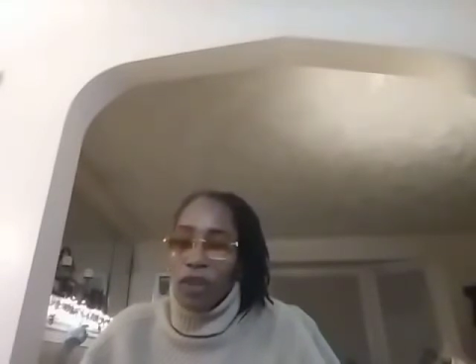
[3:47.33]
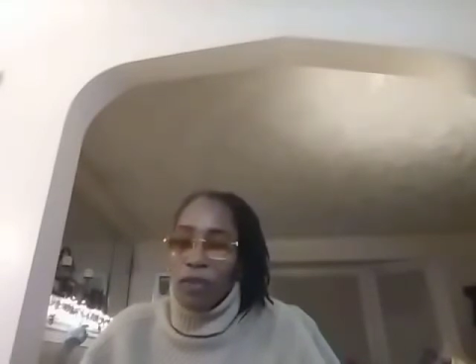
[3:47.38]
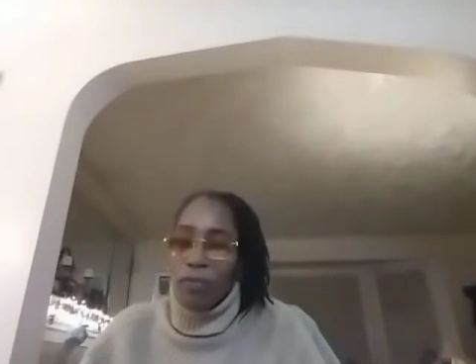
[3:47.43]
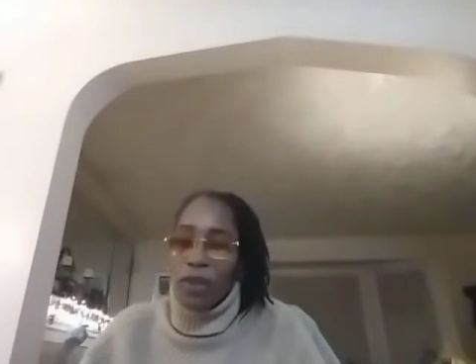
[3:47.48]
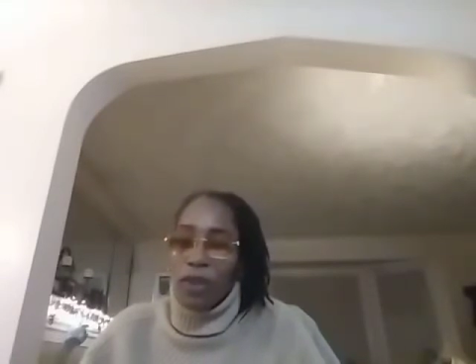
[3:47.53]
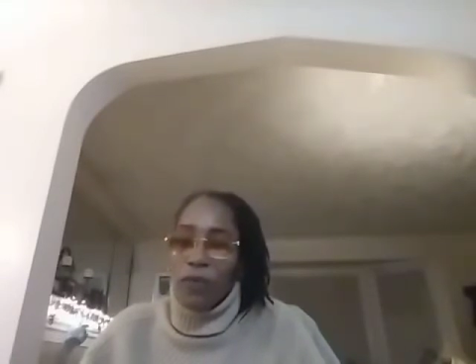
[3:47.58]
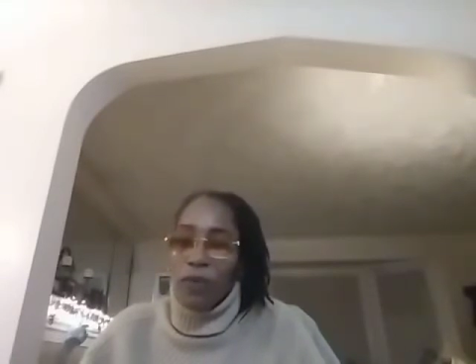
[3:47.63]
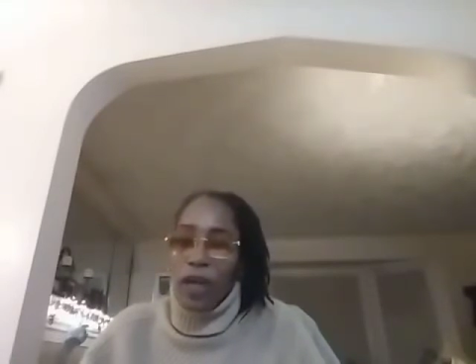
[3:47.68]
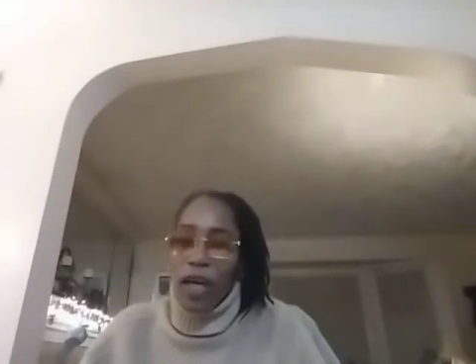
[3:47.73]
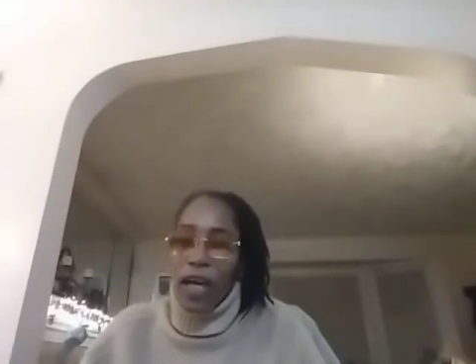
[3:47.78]

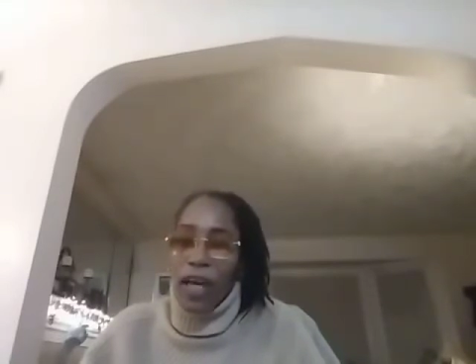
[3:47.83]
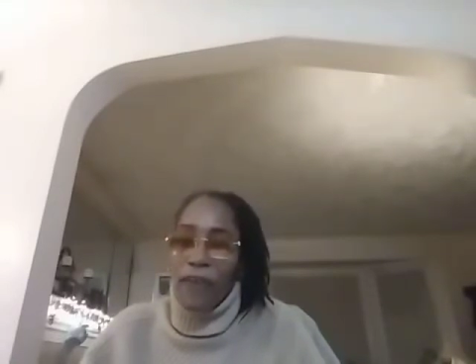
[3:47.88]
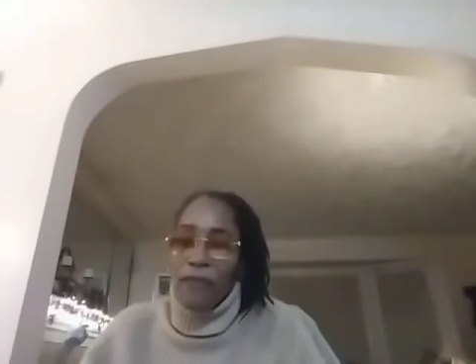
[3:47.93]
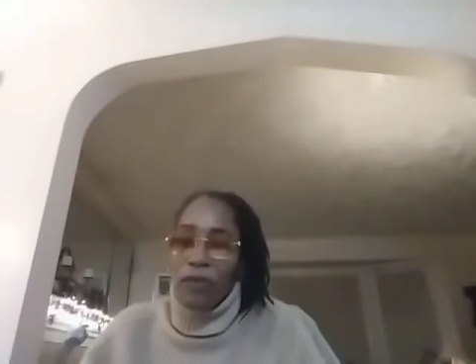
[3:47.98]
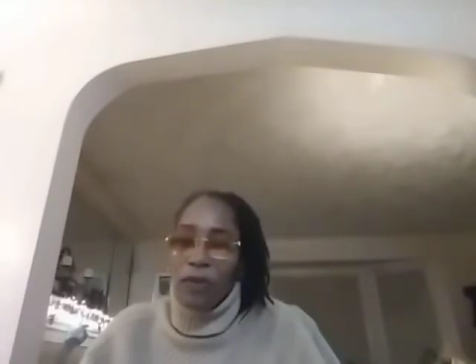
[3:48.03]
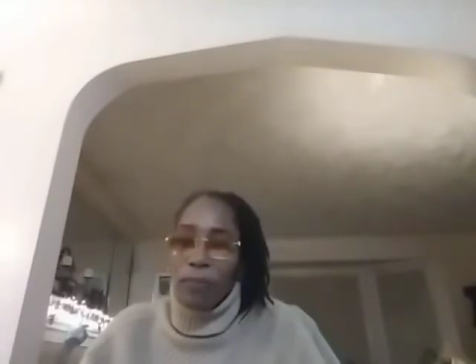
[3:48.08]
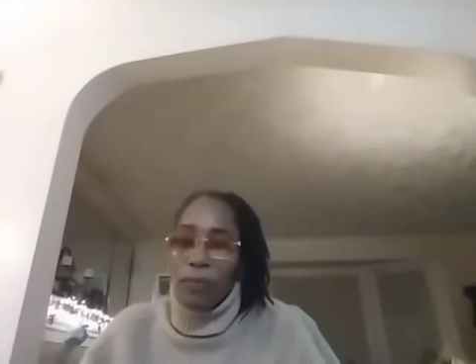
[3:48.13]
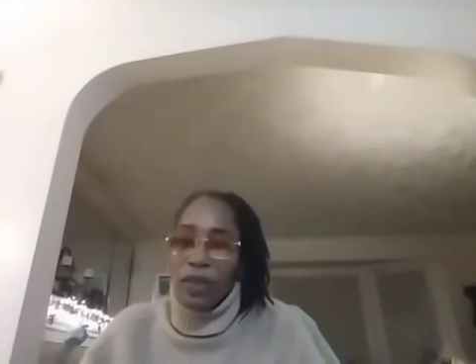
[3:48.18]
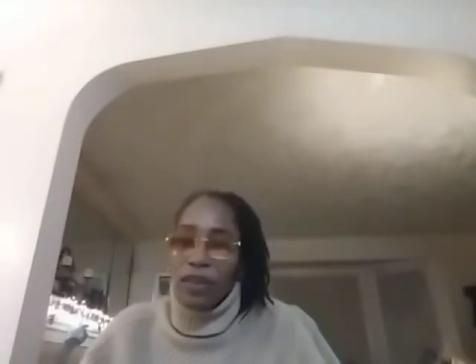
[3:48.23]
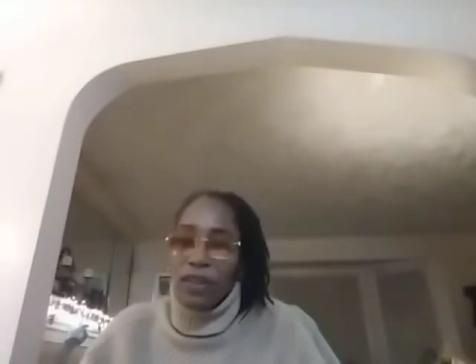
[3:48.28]
It would have
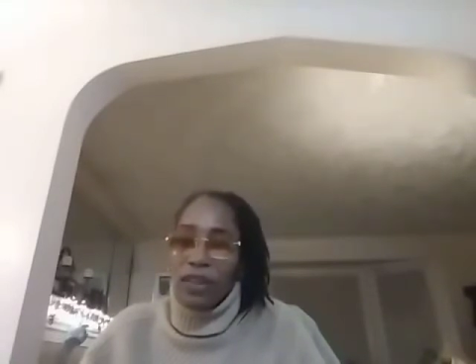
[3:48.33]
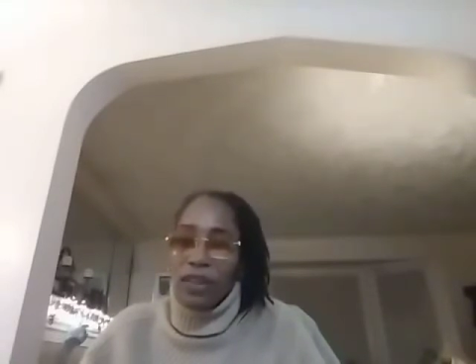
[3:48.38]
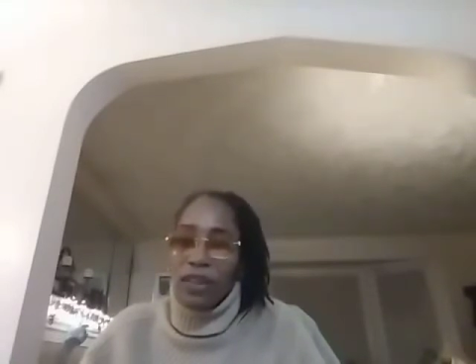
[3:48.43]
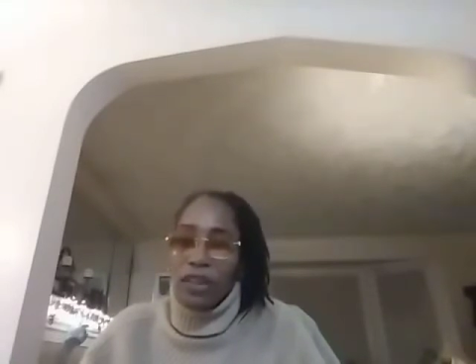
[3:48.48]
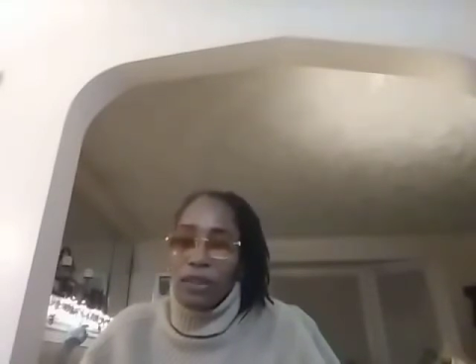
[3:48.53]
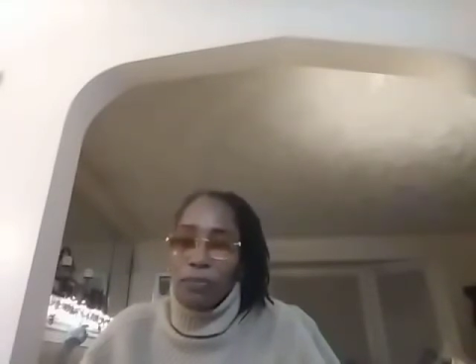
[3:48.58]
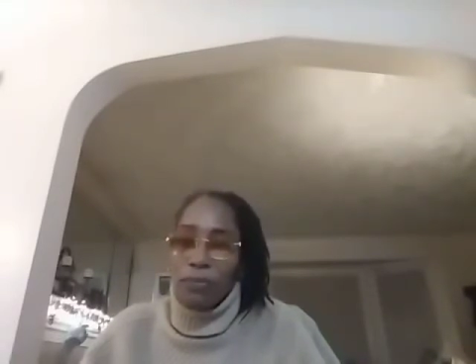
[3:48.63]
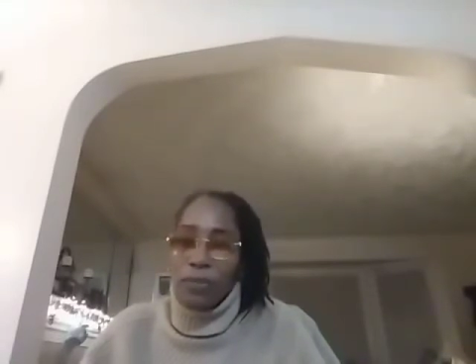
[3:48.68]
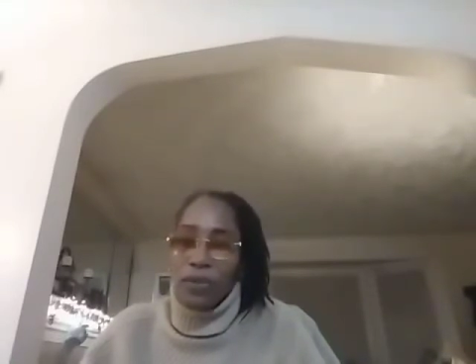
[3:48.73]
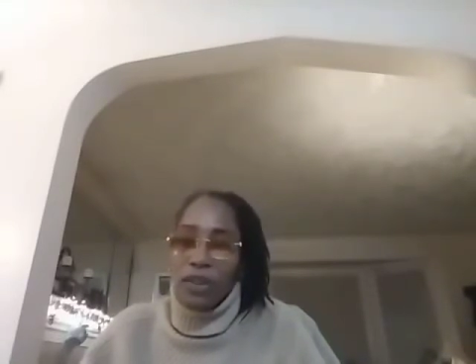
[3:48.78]
to be
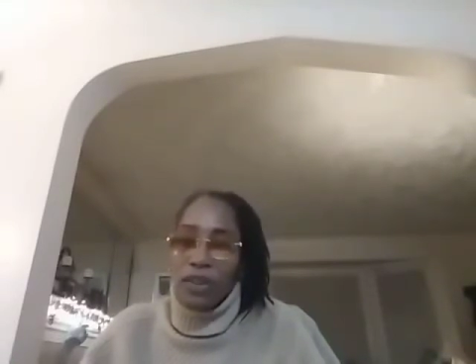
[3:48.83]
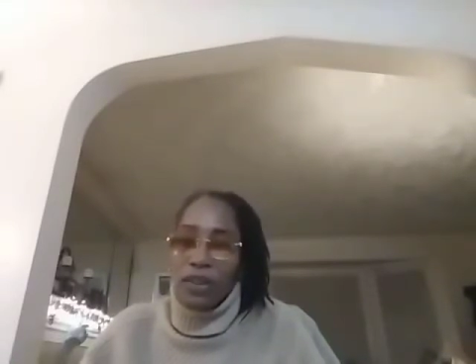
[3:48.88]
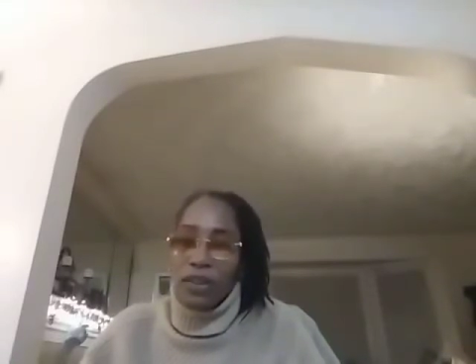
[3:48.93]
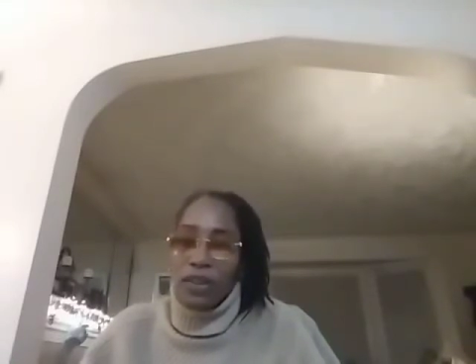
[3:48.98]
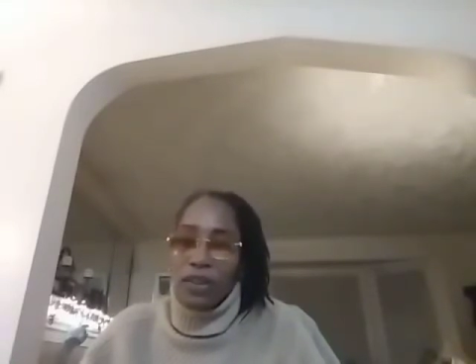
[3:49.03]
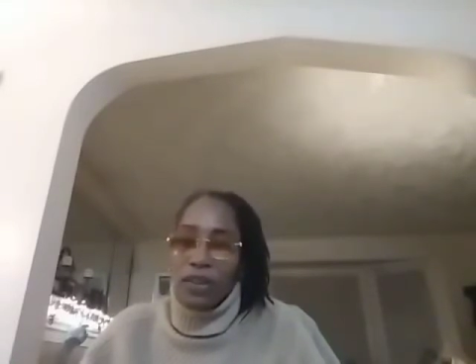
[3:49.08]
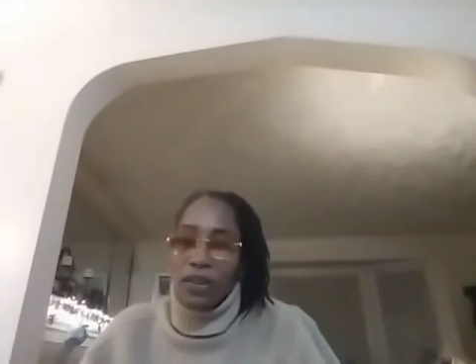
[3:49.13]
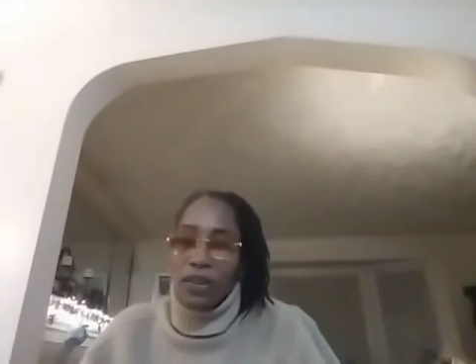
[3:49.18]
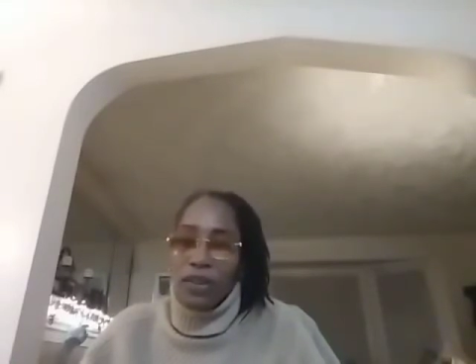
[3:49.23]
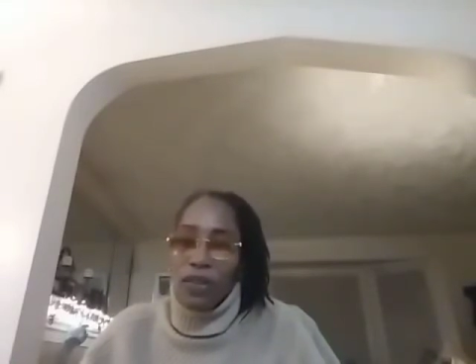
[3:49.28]
10
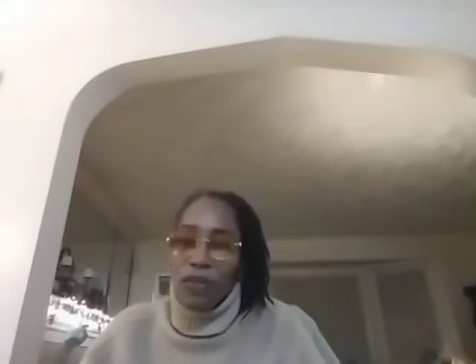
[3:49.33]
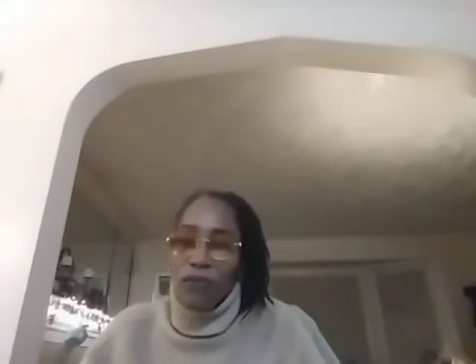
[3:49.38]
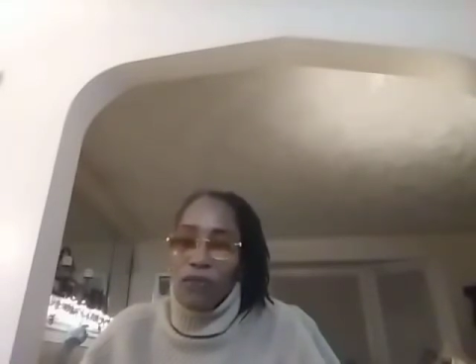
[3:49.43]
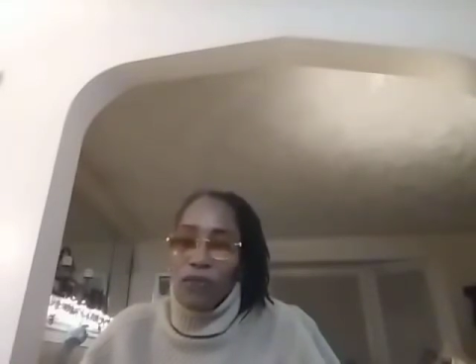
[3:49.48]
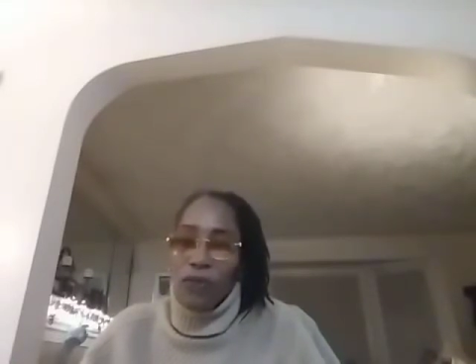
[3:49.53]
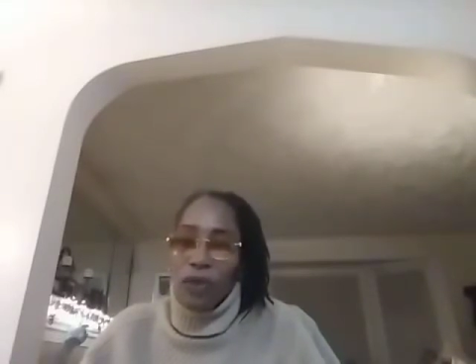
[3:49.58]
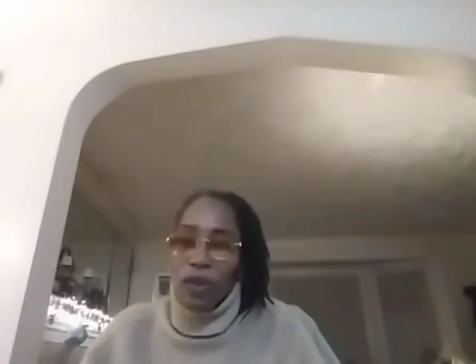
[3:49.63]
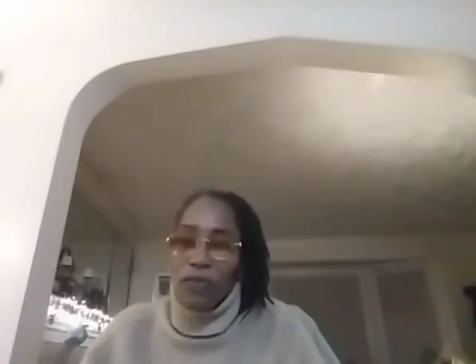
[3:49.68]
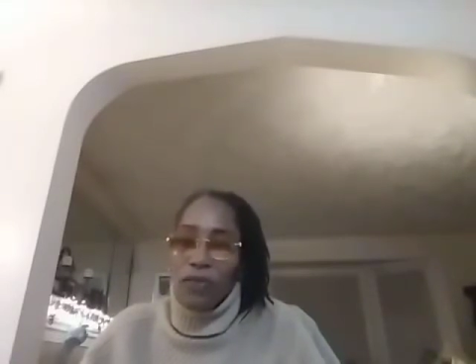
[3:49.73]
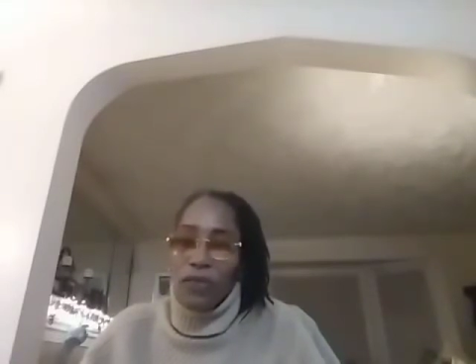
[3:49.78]
pieces of
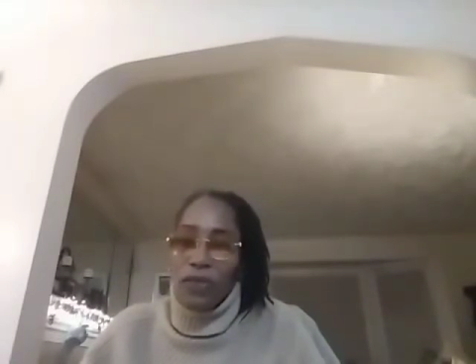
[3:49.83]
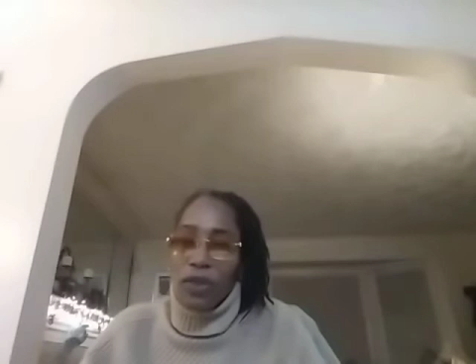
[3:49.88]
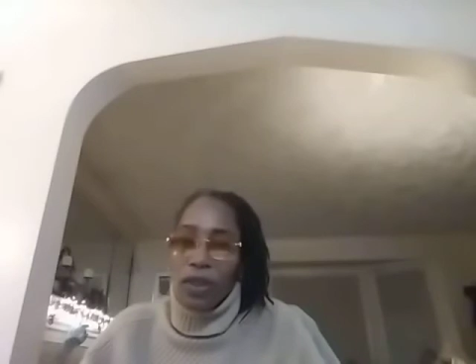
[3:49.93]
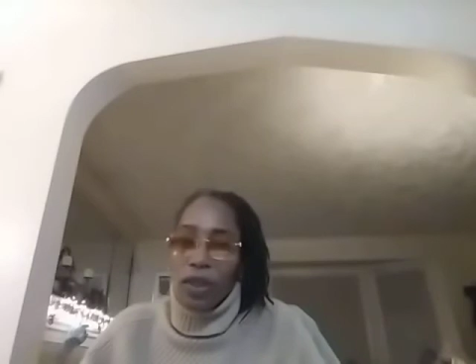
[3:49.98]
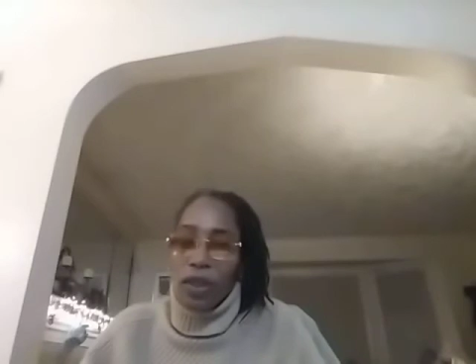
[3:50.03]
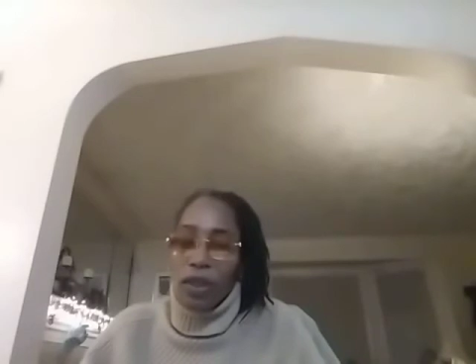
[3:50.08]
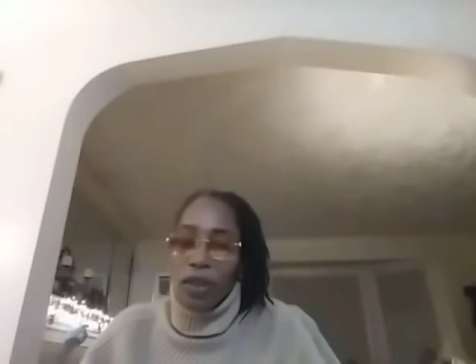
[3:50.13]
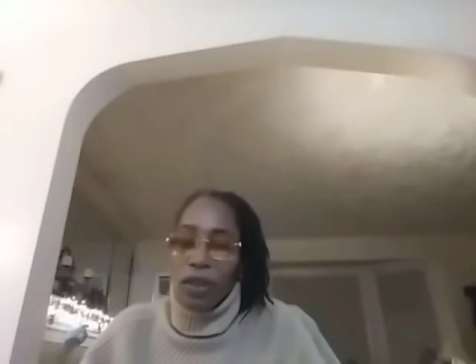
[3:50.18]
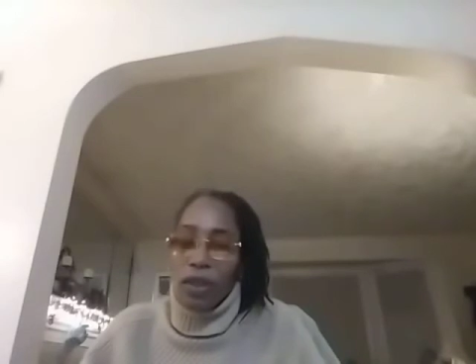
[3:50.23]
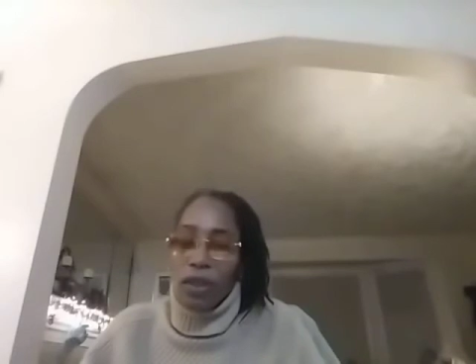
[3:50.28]
one
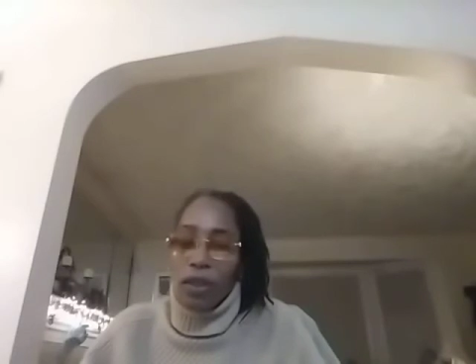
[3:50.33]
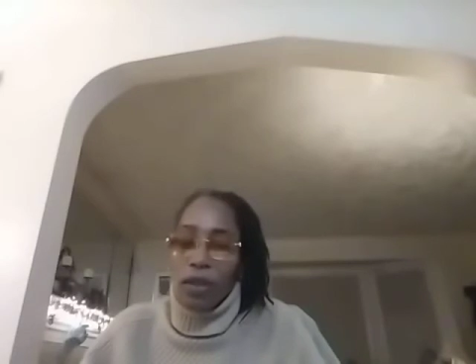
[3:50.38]
thing